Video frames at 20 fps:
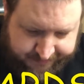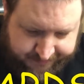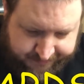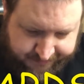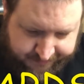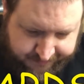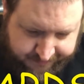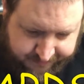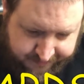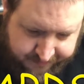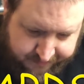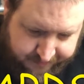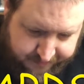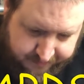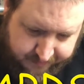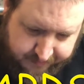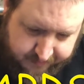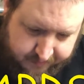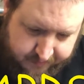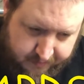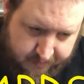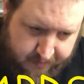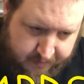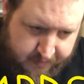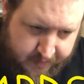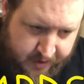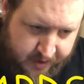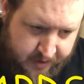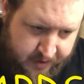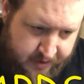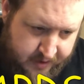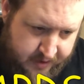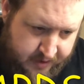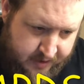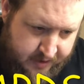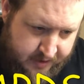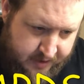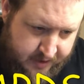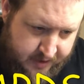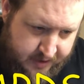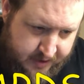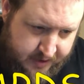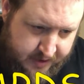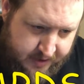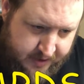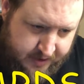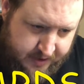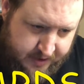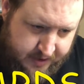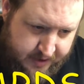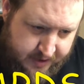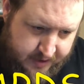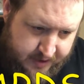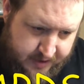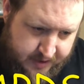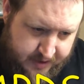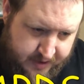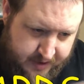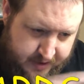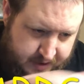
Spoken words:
(no one is talking)